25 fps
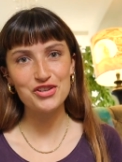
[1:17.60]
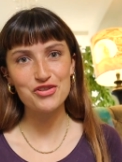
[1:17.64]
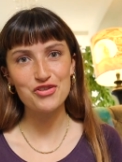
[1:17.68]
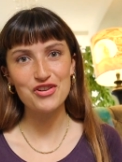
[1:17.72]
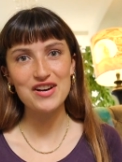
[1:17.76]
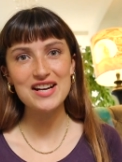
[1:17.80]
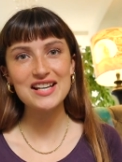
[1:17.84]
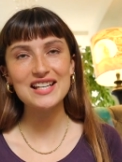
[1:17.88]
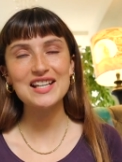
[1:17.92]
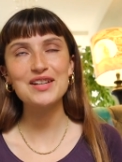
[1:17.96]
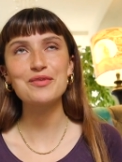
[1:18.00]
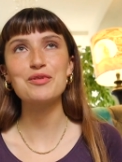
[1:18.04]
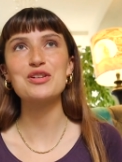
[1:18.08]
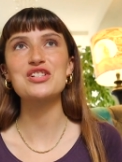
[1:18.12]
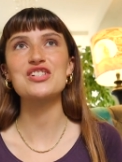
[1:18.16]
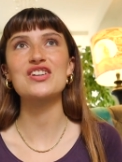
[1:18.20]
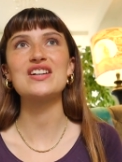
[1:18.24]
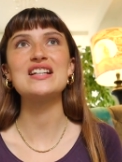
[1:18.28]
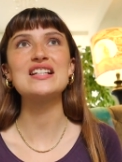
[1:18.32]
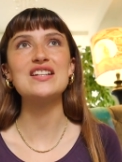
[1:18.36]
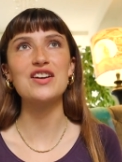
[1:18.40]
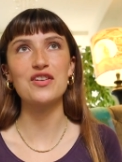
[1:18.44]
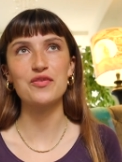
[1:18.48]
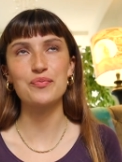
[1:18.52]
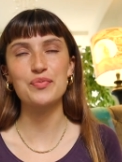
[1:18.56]
trick, which
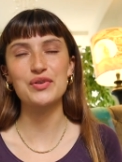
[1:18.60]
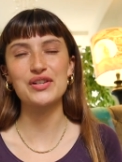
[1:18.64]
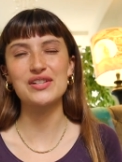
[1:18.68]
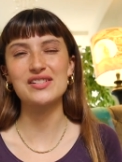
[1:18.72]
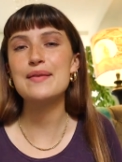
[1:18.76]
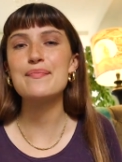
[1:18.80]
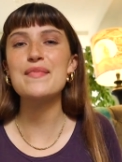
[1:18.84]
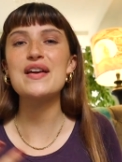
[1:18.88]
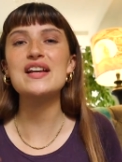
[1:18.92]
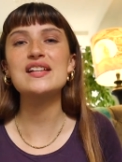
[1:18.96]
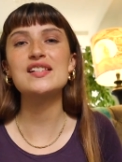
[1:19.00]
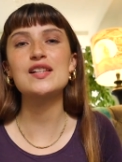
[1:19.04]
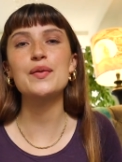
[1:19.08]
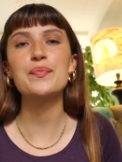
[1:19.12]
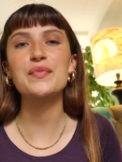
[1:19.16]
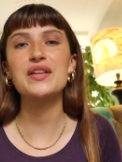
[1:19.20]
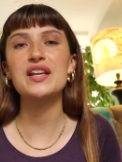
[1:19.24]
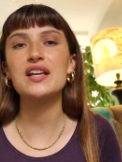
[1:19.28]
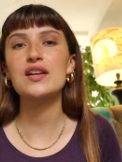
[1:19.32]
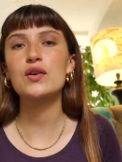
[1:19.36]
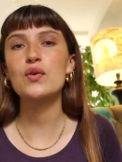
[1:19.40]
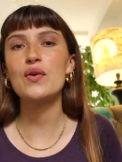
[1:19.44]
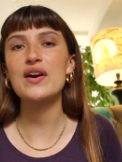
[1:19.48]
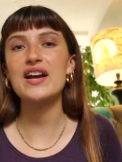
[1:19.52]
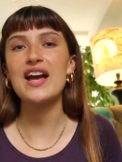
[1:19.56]
I love because it makes
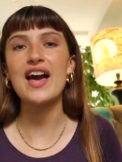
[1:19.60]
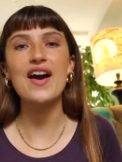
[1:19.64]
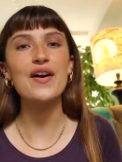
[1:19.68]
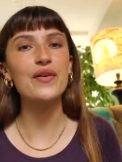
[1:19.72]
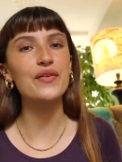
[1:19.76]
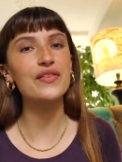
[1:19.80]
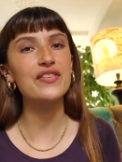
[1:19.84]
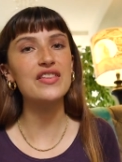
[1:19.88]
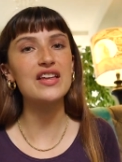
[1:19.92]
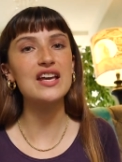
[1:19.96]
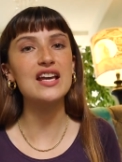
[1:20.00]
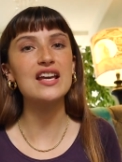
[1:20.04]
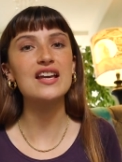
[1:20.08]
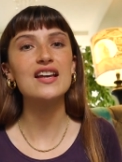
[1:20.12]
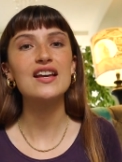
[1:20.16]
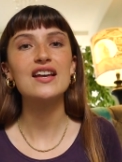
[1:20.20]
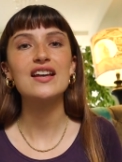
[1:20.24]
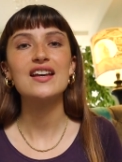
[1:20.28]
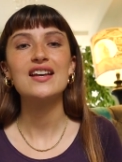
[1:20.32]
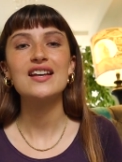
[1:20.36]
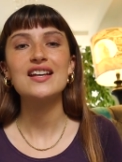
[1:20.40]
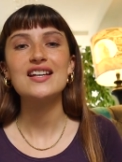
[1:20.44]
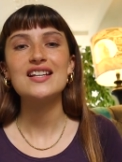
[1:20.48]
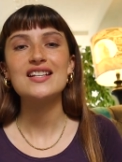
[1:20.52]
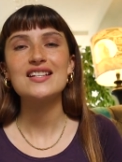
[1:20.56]
something quite healthy,
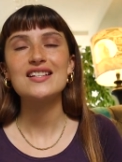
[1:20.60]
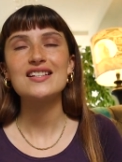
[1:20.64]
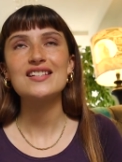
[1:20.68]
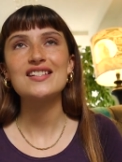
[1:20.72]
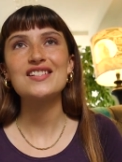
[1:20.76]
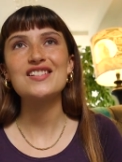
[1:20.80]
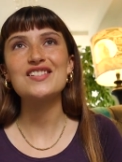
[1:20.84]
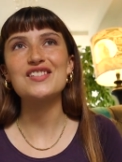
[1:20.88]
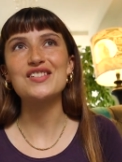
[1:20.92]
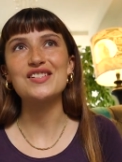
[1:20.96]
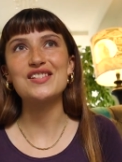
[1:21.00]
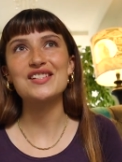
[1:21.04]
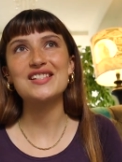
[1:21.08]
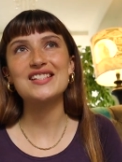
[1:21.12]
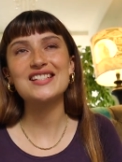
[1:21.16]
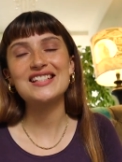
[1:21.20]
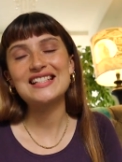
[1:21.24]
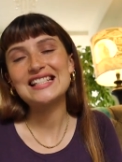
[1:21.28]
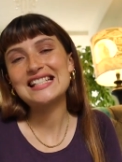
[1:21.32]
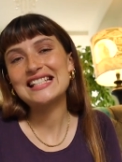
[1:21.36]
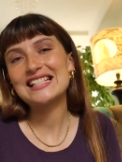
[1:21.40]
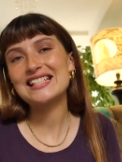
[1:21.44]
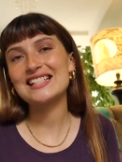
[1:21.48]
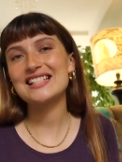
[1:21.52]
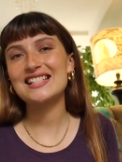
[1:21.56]
just
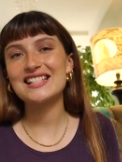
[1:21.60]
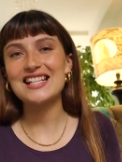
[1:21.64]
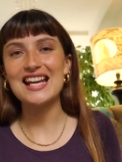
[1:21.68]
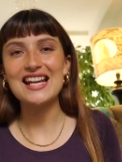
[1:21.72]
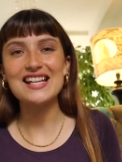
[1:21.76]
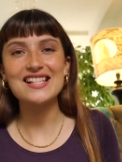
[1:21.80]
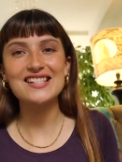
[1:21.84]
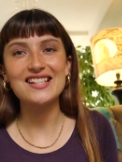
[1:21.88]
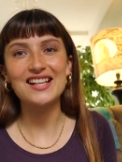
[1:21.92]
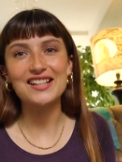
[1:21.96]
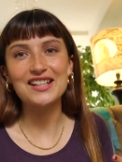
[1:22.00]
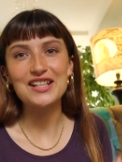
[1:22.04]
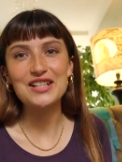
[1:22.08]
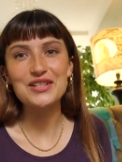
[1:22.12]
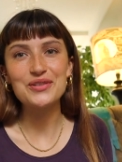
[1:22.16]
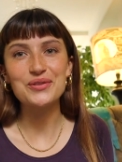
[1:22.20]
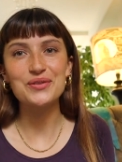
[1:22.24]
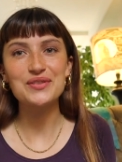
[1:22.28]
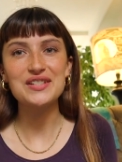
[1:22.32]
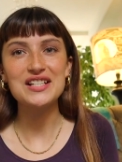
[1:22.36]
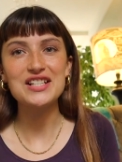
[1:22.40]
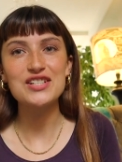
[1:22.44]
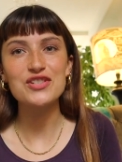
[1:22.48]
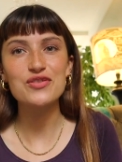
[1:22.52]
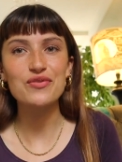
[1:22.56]
tastes like a
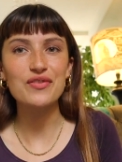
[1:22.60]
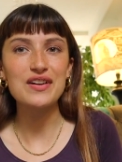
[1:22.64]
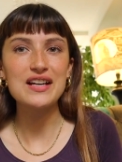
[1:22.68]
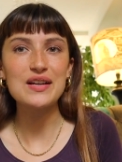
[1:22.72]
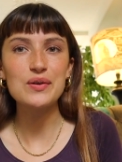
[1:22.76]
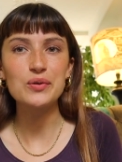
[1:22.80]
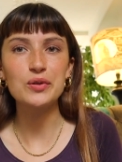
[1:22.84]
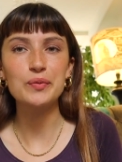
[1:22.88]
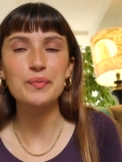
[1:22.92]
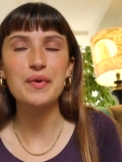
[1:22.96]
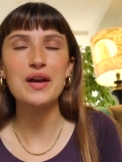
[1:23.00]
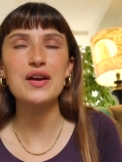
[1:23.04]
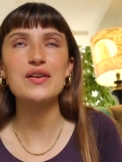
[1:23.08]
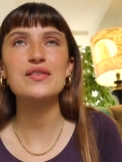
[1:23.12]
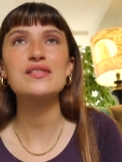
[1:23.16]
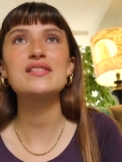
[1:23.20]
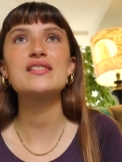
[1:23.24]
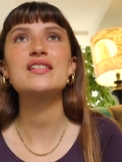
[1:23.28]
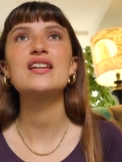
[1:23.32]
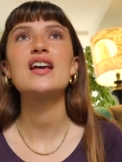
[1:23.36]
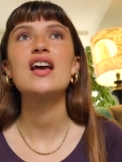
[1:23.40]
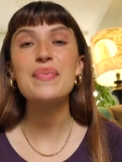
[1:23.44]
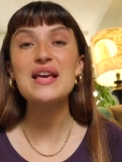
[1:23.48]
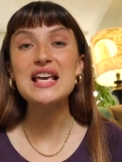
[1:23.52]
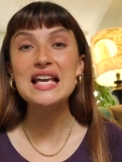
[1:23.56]
naughty treat
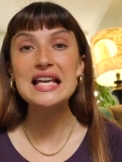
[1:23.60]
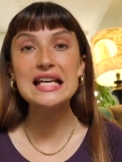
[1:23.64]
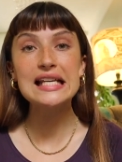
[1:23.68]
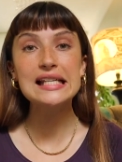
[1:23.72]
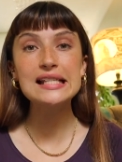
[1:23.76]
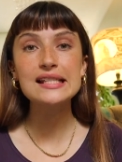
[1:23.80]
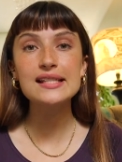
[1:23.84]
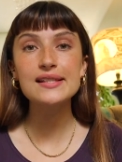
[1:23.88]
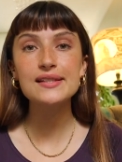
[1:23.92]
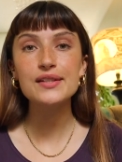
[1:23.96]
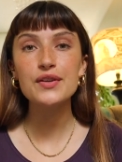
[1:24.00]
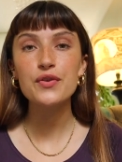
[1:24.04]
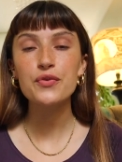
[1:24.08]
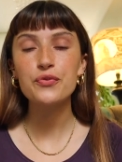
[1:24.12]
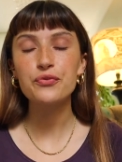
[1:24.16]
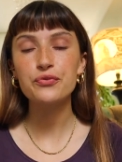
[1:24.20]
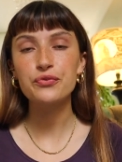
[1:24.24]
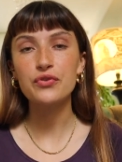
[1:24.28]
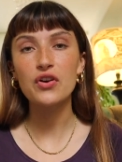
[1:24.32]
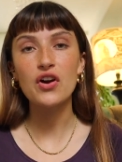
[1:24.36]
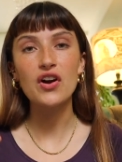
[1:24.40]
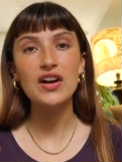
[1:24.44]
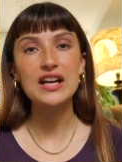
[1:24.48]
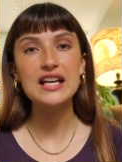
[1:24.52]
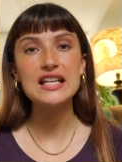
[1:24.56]
almost. Peas
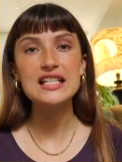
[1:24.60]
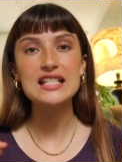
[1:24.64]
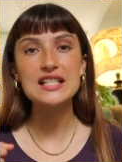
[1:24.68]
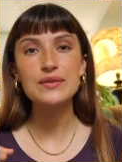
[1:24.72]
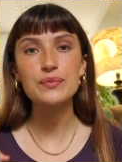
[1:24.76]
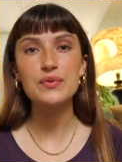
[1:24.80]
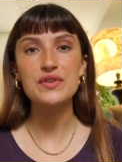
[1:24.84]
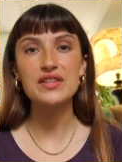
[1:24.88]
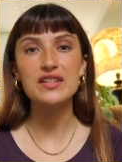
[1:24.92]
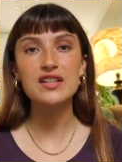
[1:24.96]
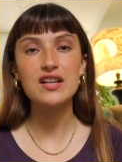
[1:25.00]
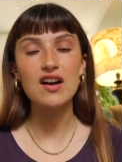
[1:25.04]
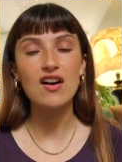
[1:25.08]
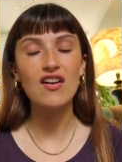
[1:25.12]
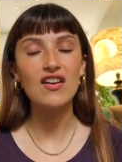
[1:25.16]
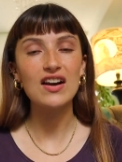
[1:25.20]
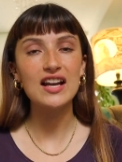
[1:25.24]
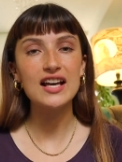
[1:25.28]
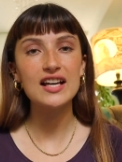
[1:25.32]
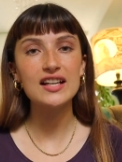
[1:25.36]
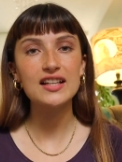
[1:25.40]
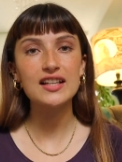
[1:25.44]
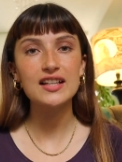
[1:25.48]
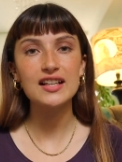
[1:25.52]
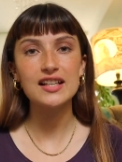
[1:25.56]
fried with
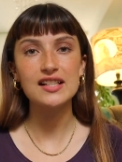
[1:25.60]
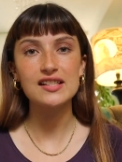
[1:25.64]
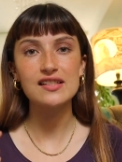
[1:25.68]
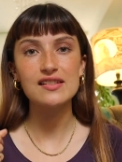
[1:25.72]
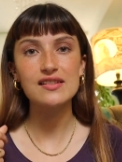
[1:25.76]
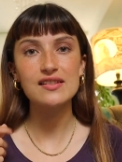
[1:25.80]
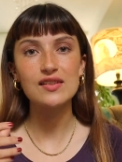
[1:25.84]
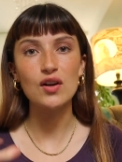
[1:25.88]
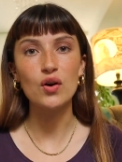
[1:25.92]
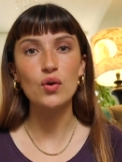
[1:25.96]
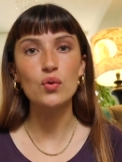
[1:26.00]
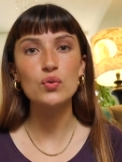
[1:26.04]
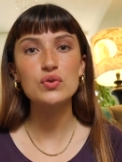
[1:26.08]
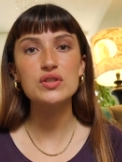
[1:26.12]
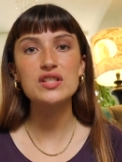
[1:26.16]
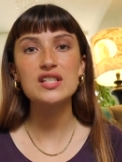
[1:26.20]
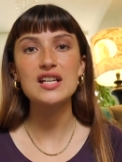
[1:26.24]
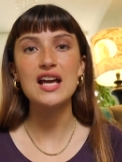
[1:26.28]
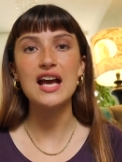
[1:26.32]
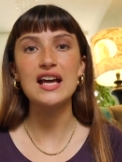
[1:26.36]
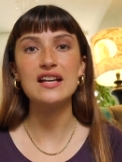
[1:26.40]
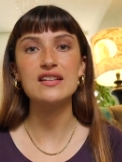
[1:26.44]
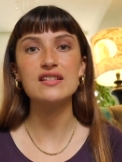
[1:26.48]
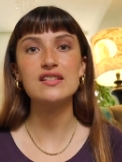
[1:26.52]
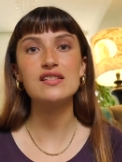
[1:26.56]
garlic and salt
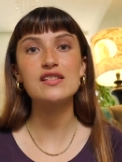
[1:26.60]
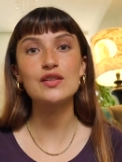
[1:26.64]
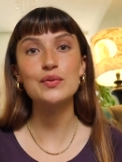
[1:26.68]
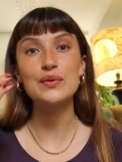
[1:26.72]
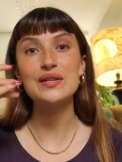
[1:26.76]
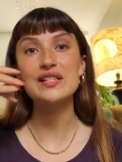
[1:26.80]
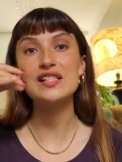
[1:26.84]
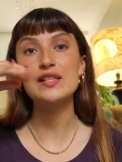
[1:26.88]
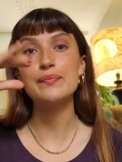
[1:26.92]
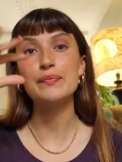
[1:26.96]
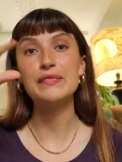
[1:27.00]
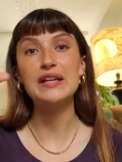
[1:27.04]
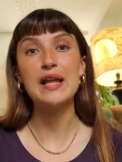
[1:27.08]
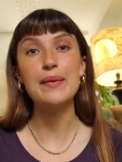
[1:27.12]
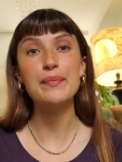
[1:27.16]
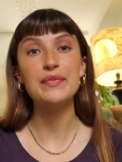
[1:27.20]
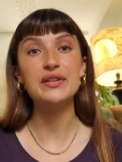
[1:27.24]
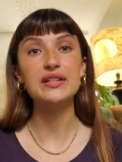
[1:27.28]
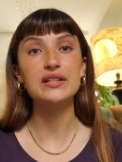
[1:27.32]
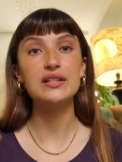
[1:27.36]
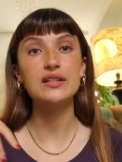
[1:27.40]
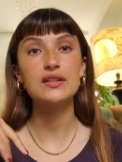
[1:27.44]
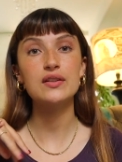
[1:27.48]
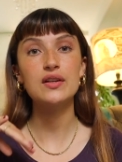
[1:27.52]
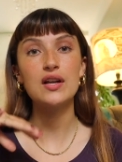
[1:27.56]
and squeeze some
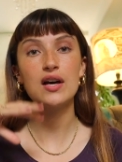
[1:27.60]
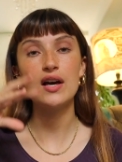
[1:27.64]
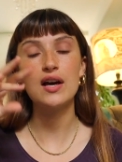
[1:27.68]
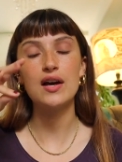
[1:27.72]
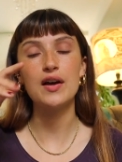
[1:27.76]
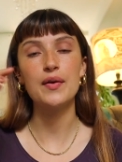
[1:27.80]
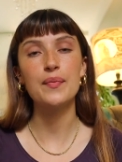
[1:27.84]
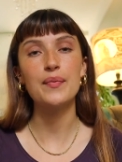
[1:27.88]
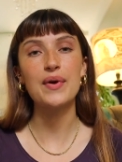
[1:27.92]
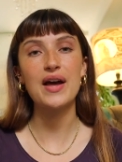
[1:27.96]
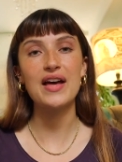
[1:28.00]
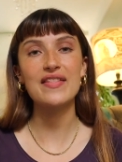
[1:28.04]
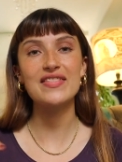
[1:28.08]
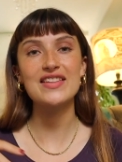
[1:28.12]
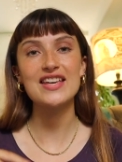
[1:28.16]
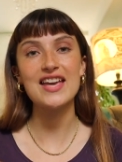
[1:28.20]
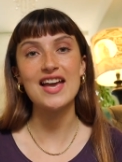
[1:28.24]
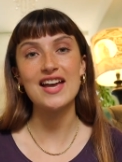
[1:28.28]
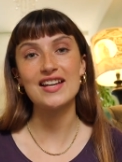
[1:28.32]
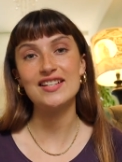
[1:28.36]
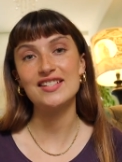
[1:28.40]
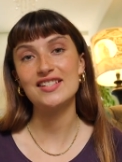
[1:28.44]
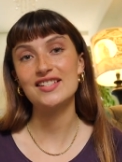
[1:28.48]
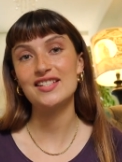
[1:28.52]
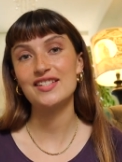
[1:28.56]
lemon at the
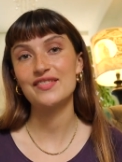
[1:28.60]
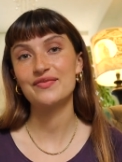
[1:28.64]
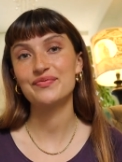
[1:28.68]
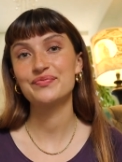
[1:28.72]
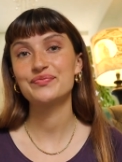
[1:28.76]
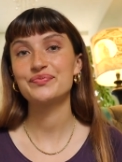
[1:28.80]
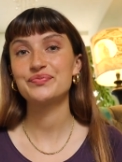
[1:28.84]
end.